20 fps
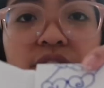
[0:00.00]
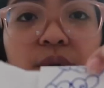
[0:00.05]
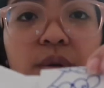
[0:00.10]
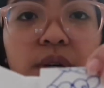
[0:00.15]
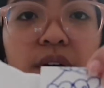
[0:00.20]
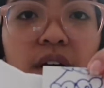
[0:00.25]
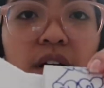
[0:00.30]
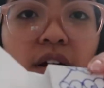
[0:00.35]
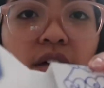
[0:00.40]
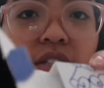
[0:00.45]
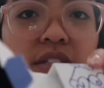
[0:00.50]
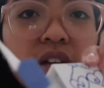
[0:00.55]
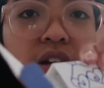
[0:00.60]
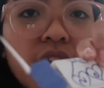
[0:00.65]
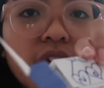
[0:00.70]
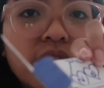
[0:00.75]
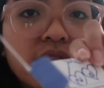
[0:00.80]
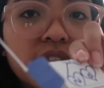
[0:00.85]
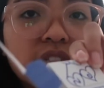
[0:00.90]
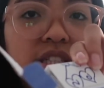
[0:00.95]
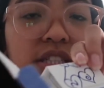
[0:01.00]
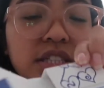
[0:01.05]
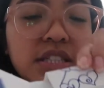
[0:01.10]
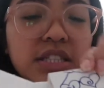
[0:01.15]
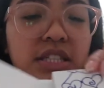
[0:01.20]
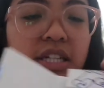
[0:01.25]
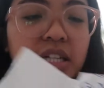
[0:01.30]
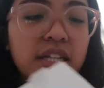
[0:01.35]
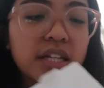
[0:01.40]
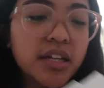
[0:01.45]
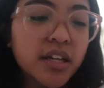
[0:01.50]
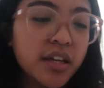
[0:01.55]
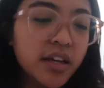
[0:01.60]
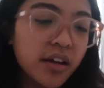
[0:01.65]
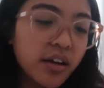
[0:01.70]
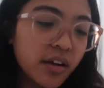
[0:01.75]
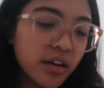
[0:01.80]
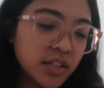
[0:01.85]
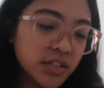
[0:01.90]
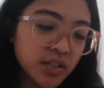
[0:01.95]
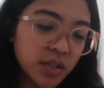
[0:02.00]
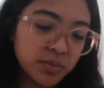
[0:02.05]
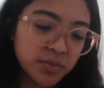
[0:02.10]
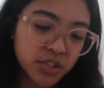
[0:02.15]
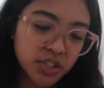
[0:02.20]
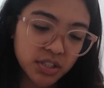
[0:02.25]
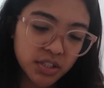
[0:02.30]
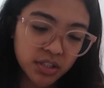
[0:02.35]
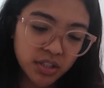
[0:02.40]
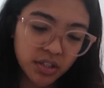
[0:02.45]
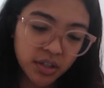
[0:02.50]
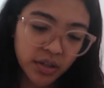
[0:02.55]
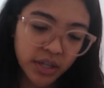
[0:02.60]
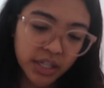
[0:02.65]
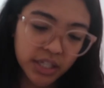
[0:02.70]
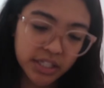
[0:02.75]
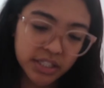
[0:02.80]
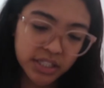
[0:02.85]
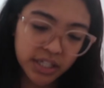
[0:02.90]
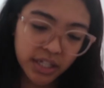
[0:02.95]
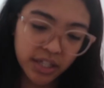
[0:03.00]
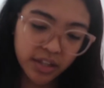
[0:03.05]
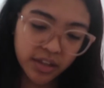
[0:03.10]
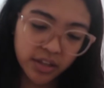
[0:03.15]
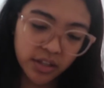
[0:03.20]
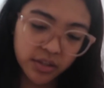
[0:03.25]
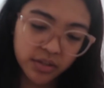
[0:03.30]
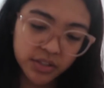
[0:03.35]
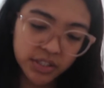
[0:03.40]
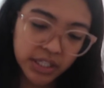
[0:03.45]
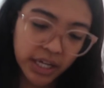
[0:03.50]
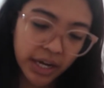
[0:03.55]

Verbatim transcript: Photo cards are obviously in here, so I'm just gonna go ahead and take those